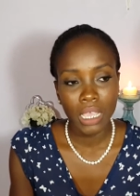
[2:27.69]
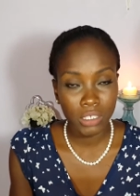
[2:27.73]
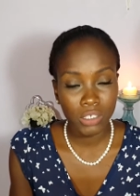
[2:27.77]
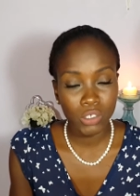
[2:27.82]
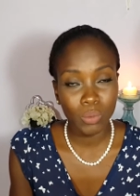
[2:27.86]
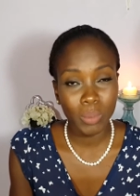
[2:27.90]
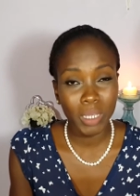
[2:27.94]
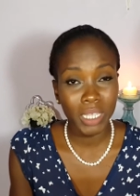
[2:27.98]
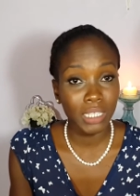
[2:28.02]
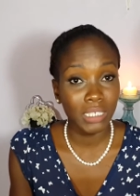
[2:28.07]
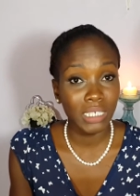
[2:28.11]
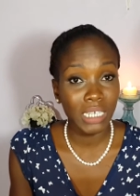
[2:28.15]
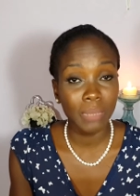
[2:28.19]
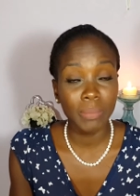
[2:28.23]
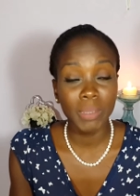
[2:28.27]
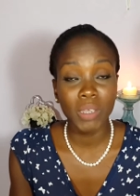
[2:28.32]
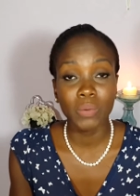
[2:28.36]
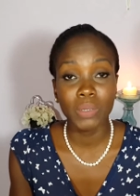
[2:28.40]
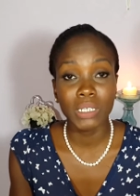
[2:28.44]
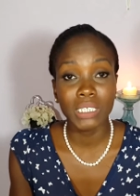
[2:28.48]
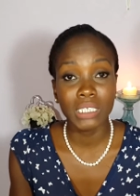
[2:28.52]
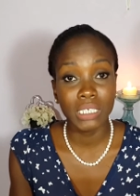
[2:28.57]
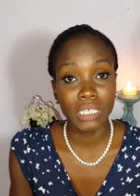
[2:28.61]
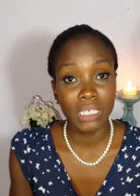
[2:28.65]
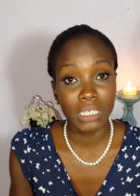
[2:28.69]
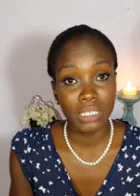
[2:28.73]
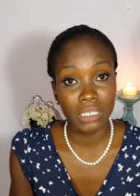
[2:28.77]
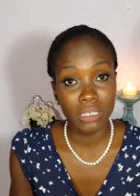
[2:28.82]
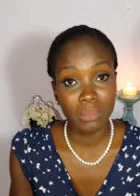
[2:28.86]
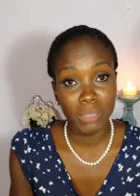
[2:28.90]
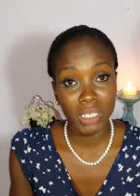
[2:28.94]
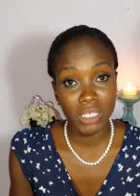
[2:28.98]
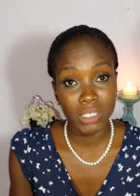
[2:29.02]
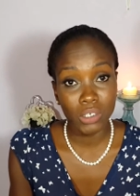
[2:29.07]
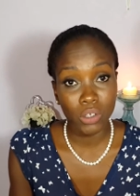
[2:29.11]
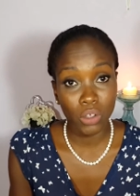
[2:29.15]
So by the time I went to
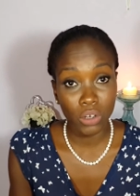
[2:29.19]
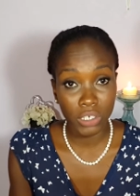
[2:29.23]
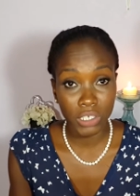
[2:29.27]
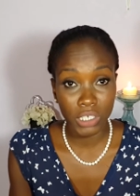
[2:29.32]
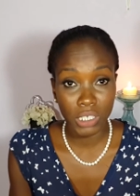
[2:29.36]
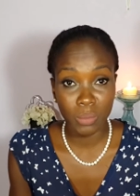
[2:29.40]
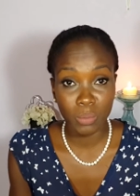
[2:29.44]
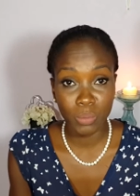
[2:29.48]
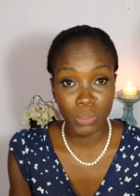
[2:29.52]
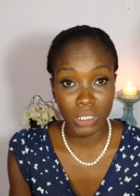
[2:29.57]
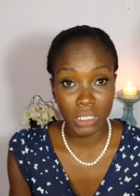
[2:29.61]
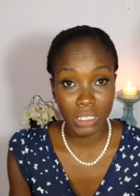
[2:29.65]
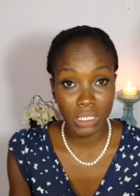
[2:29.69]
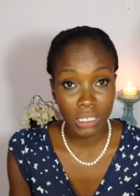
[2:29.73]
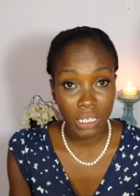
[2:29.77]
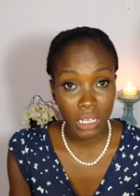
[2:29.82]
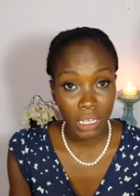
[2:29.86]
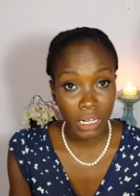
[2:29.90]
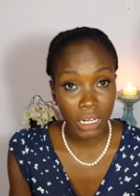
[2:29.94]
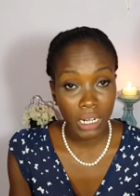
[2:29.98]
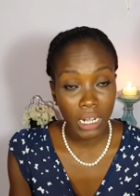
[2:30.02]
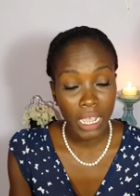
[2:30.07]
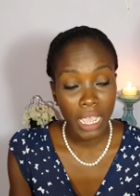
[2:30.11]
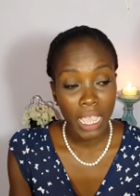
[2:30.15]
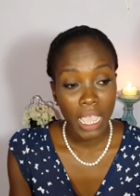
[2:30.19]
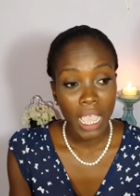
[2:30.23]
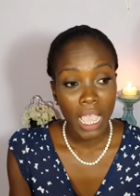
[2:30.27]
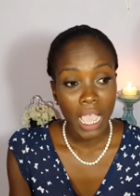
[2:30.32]
England, my scholarship was done,